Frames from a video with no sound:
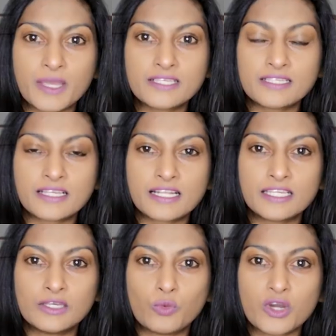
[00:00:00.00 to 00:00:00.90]

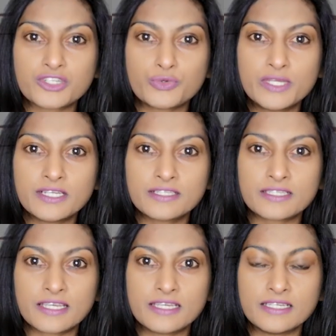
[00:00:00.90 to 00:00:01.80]
Basically, what
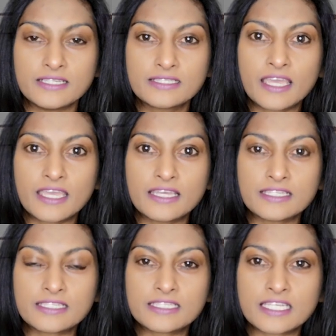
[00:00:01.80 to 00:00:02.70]
Reels
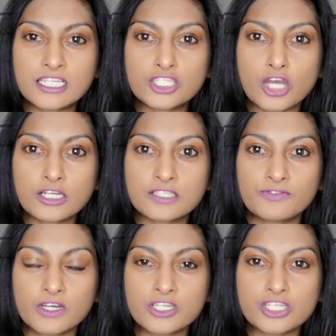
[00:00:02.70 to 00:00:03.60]
is TikTok's
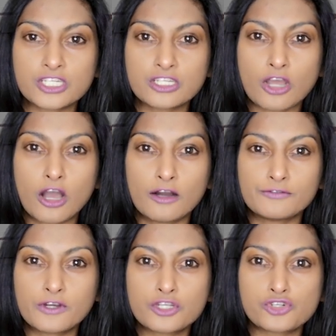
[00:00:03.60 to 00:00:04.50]
version
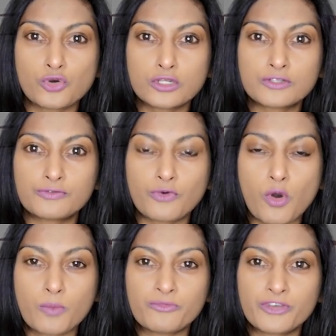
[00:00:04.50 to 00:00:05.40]
of short
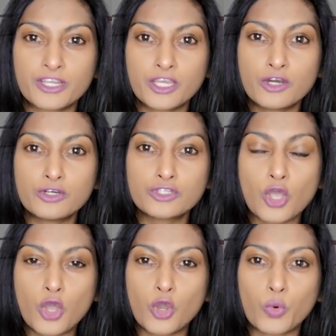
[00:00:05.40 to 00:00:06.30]
form videos,
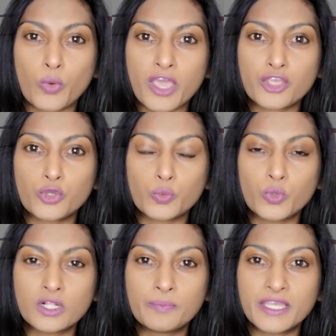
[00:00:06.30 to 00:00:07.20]
where you
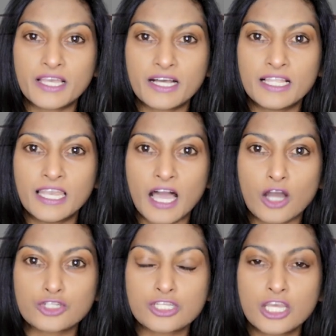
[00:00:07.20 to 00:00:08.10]
will be allowed